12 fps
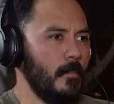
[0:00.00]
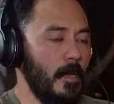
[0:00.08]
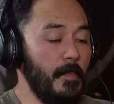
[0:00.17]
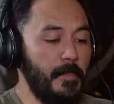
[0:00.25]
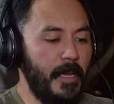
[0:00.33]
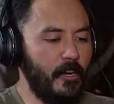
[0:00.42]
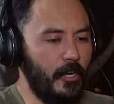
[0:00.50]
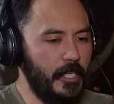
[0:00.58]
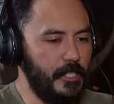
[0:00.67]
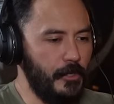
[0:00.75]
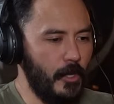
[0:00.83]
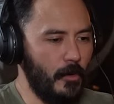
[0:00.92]
Maybe bigger
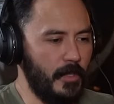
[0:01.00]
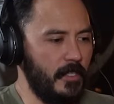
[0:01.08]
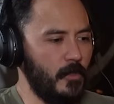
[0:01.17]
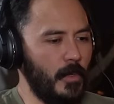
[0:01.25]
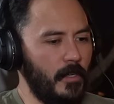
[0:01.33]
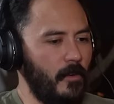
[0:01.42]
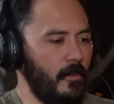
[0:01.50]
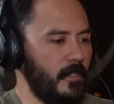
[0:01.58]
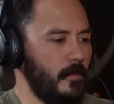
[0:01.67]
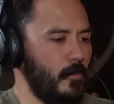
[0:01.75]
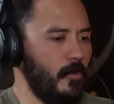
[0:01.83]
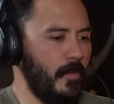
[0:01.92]
issue though, and this is what occurs
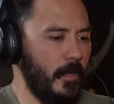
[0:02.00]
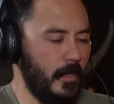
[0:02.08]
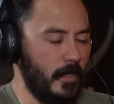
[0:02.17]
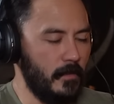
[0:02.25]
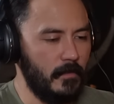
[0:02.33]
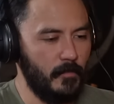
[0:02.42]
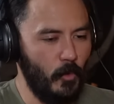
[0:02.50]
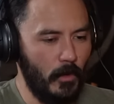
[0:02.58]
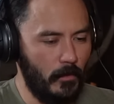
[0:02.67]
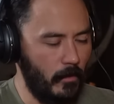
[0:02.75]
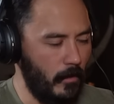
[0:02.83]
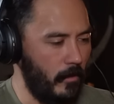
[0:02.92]
in the movie, again,
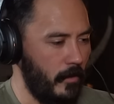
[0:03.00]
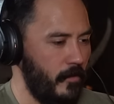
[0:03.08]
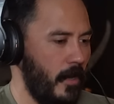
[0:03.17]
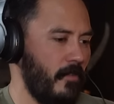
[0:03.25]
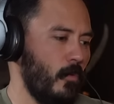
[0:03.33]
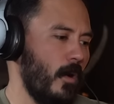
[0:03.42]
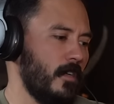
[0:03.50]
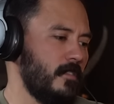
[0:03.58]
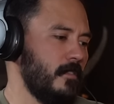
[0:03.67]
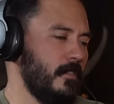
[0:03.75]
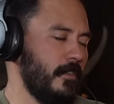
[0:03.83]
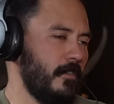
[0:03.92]
spoiler alert if you haven't
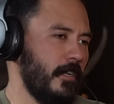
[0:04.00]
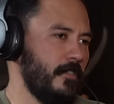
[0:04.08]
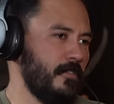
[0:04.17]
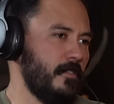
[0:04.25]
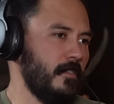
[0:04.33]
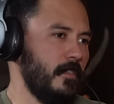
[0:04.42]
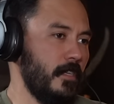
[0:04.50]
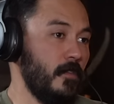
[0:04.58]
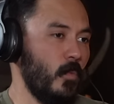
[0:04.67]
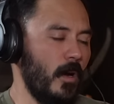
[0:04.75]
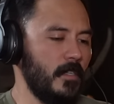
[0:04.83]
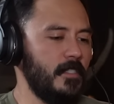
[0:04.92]
watched it and you're interested
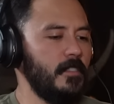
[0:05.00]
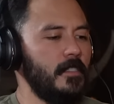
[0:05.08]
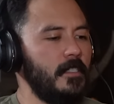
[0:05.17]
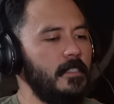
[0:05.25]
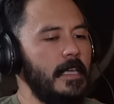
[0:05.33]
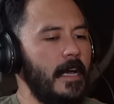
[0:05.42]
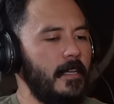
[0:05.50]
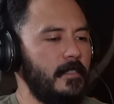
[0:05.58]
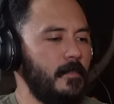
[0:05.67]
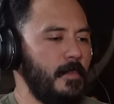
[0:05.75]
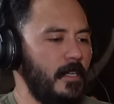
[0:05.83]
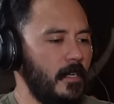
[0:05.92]
in watching it, is that
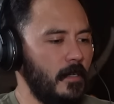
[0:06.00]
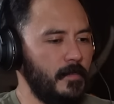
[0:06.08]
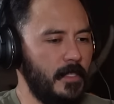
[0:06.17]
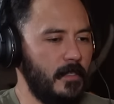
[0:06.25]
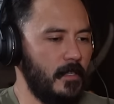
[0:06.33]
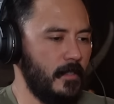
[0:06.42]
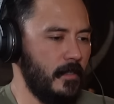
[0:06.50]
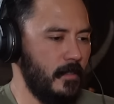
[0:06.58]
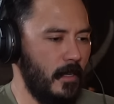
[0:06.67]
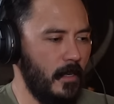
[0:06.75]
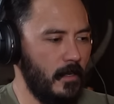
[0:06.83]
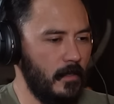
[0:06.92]
it becomes essentially
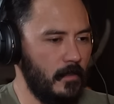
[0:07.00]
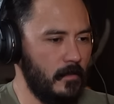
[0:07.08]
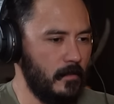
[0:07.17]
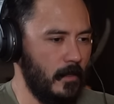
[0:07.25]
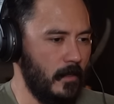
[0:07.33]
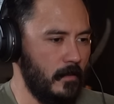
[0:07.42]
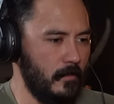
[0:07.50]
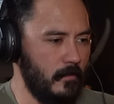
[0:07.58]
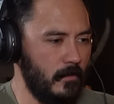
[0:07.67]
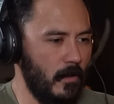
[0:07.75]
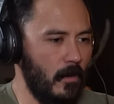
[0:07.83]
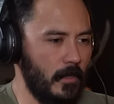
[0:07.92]
a
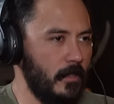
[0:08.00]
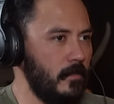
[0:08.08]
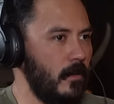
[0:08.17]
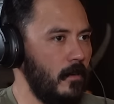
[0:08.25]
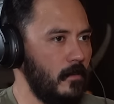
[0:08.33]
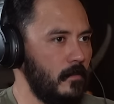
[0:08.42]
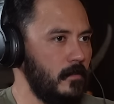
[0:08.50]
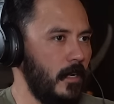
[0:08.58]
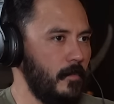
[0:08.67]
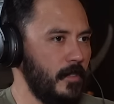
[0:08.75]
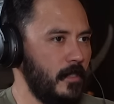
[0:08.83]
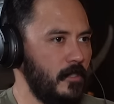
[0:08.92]
dog-eat-dog
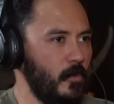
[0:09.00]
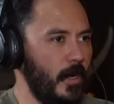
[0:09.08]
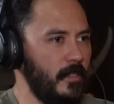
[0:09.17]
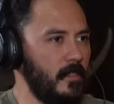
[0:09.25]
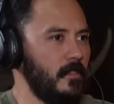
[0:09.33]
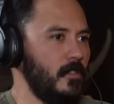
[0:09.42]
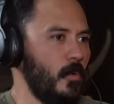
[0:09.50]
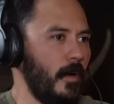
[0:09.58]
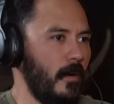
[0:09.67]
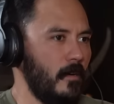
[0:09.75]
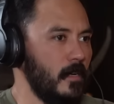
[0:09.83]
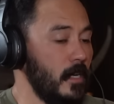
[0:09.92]
type of situation quickly.
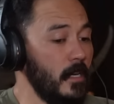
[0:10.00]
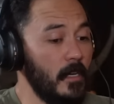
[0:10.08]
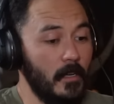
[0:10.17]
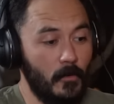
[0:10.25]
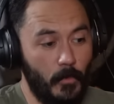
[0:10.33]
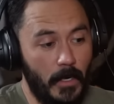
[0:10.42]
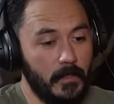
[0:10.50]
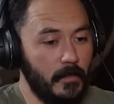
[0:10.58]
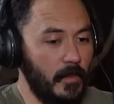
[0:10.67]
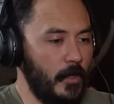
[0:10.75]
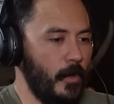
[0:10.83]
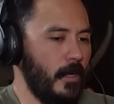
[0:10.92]
To where,
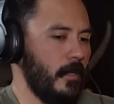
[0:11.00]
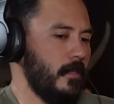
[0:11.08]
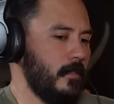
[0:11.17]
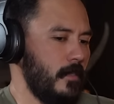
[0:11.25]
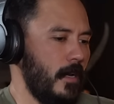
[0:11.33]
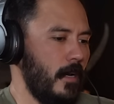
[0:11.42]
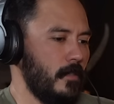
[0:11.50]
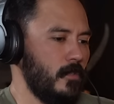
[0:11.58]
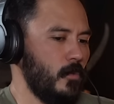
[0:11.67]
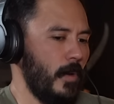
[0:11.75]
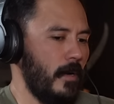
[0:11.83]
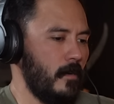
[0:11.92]
relatively quickly, yeah,
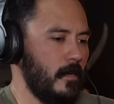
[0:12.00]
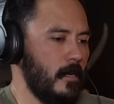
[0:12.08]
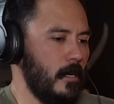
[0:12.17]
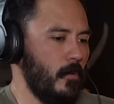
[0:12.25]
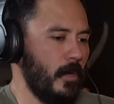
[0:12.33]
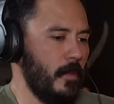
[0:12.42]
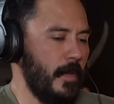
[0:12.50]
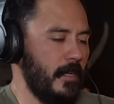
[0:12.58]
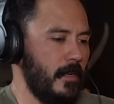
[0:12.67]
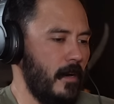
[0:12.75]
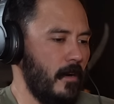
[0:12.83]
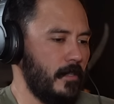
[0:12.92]
to where one of the main
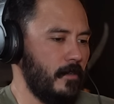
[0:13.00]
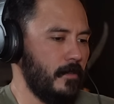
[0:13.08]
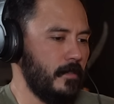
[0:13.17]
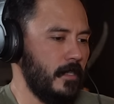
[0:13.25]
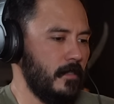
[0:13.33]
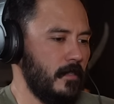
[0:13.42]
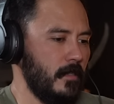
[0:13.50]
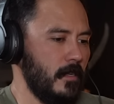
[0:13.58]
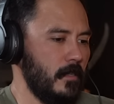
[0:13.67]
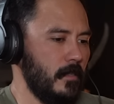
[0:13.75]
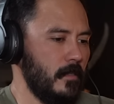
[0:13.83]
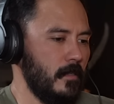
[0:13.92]
characters, his
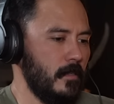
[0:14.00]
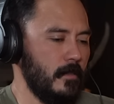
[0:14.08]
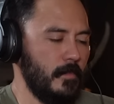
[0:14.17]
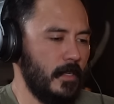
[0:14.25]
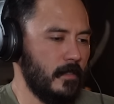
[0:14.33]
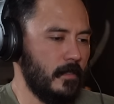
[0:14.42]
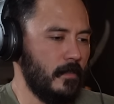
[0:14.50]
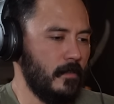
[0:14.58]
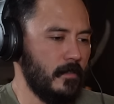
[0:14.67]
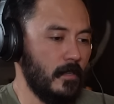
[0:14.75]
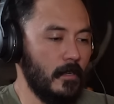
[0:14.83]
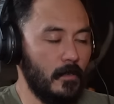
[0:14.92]
son, because
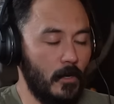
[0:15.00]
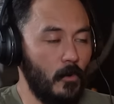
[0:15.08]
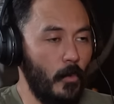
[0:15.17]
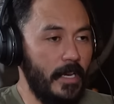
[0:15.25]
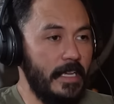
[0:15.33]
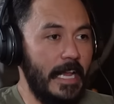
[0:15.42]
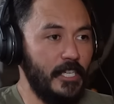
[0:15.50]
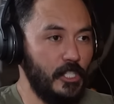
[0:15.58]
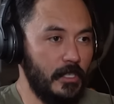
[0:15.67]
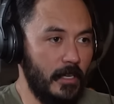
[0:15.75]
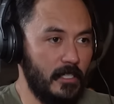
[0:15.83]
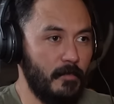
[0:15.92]
there's a
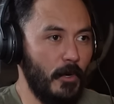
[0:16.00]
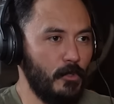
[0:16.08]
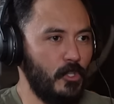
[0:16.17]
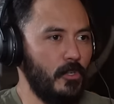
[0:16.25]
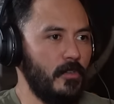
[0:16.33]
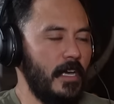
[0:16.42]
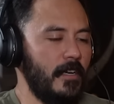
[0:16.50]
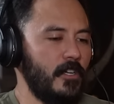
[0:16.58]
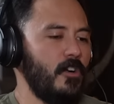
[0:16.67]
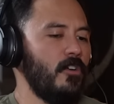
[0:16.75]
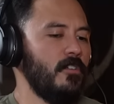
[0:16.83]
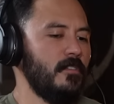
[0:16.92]
radiation exposure that
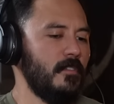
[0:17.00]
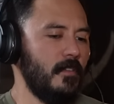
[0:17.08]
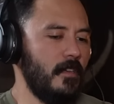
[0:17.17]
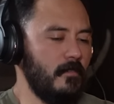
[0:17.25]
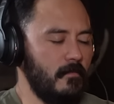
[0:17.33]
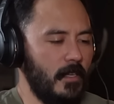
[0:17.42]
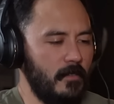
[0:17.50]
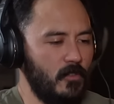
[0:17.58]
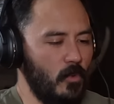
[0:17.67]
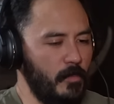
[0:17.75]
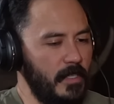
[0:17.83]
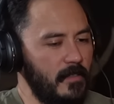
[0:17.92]
occurs and they
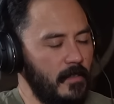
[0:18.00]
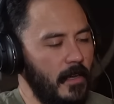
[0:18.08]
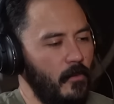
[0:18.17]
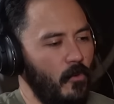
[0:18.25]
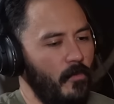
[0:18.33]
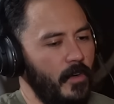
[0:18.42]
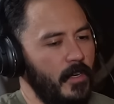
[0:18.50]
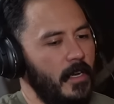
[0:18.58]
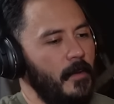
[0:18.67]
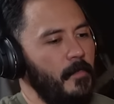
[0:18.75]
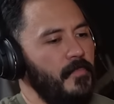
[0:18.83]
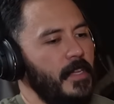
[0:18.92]
sort of piece together over
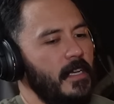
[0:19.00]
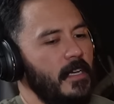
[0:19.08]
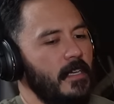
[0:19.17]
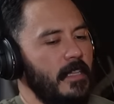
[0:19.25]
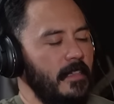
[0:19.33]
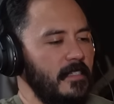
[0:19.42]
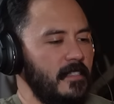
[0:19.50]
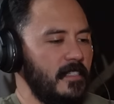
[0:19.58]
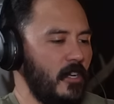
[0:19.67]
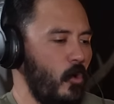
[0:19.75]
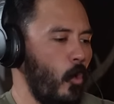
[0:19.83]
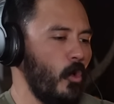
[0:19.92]
time, that this is
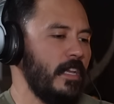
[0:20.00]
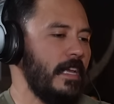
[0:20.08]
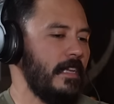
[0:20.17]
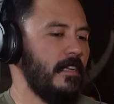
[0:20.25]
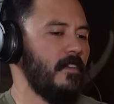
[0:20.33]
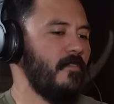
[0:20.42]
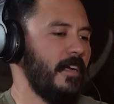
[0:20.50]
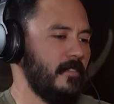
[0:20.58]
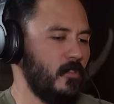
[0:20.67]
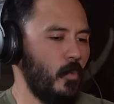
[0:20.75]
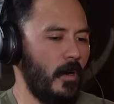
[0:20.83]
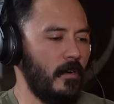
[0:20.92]
a coordinated event
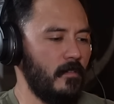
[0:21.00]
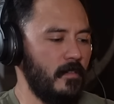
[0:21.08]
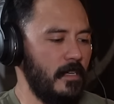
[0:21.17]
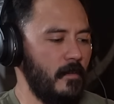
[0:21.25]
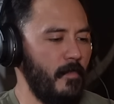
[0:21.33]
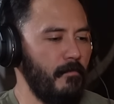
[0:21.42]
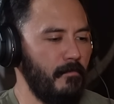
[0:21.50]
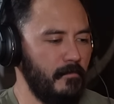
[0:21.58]
to where the